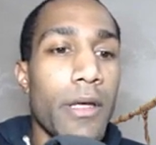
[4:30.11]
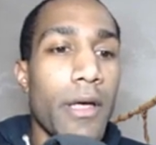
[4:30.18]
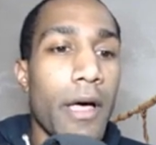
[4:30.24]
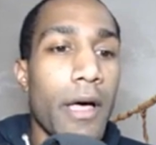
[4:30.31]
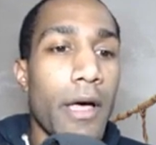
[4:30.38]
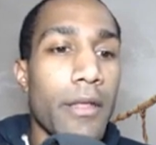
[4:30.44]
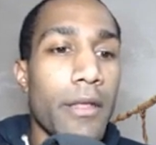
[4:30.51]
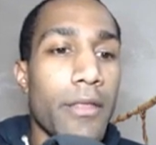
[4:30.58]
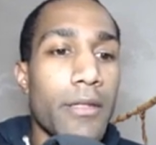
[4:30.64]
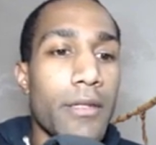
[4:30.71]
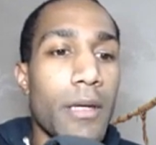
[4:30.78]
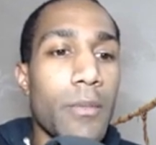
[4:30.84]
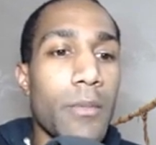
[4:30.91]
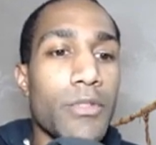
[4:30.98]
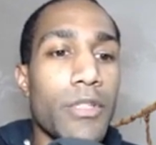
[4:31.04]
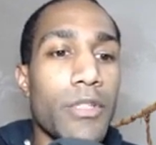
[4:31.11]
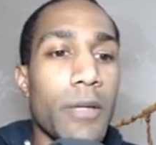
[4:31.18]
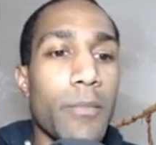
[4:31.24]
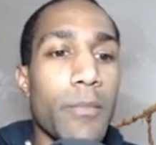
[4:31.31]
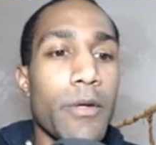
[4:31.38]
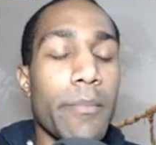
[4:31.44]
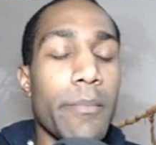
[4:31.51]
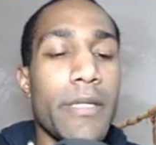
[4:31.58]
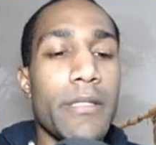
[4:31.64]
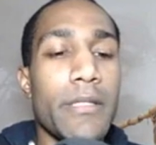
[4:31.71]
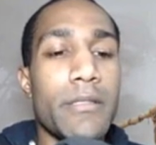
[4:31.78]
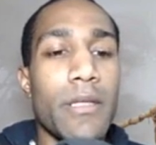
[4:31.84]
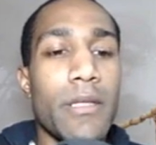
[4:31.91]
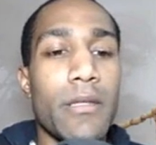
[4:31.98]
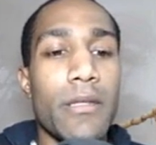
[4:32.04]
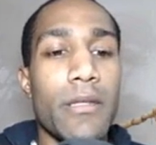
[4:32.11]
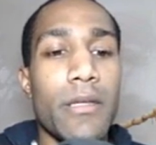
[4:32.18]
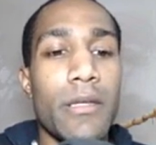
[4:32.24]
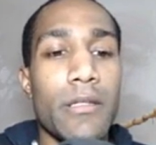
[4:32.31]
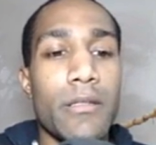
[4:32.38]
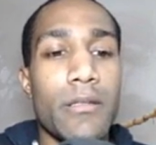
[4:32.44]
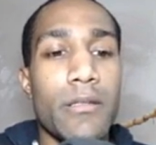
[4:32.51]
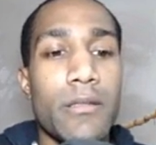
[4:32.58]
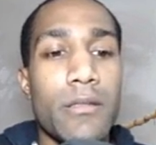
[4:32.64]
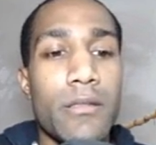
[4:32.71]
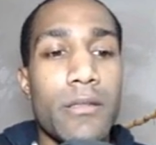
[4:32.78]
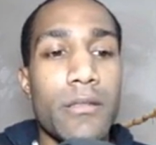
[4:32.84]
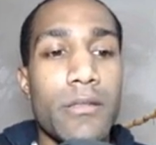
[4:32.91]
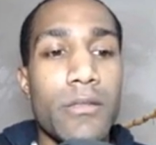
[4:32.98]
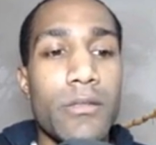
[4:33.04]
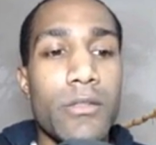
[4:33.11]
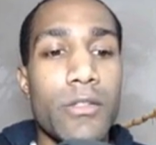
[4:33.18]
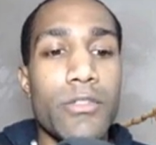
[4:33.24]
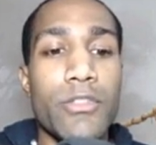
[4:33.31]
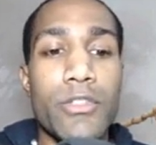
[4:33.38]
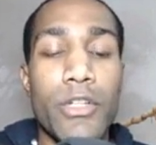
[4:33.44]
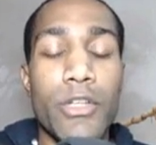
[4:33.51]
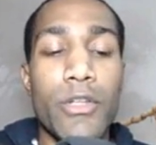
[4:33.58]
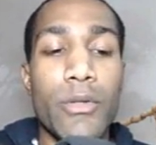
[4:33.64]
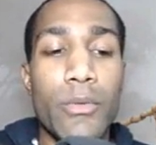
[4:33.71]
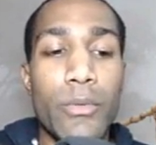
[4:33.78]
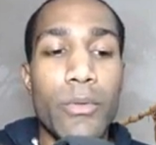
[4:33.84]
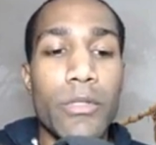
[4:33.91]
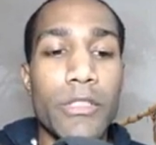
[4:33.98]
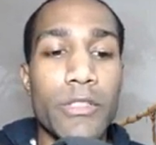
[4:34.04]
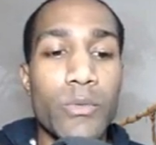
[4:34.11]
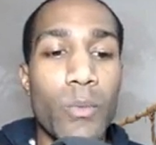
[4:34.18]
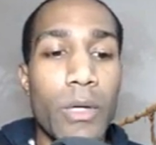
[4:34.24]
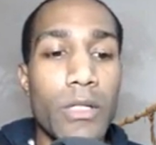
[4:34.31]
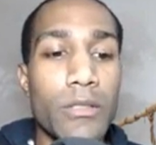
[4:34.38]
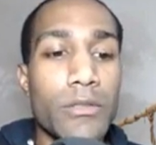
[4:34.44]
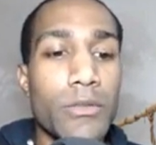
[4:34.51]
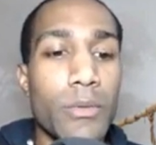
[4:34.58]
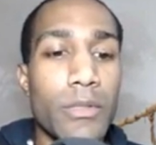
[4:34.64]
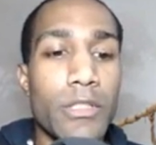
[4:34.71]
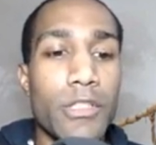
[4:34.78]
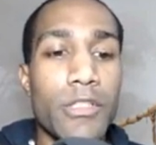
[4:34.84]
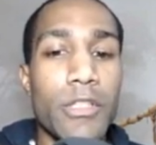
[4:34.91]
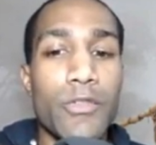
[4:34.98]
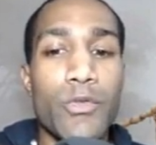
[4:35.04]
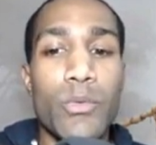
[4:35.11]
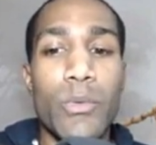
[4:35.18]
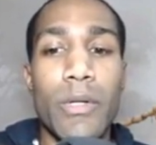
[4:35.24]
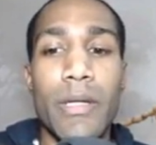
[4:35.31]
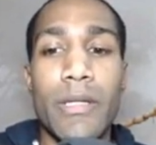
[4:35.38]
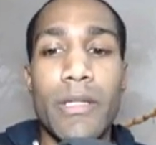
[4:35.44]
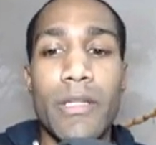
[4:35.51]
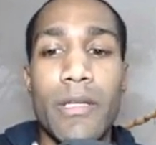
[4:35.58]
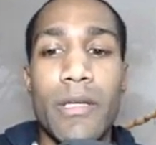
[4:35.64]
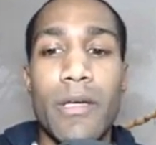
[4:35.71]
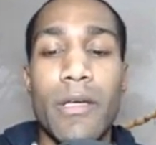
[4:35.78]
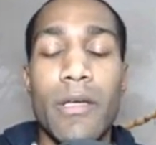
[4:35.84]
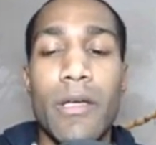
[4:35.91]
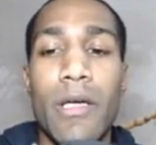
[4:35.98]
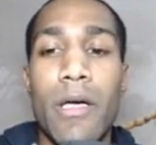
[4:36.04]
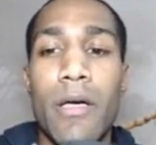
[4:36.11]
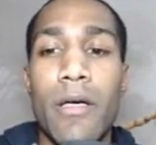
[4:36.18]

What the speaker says: The double check mark means that it's searched in Google as well, so it just gives you an idea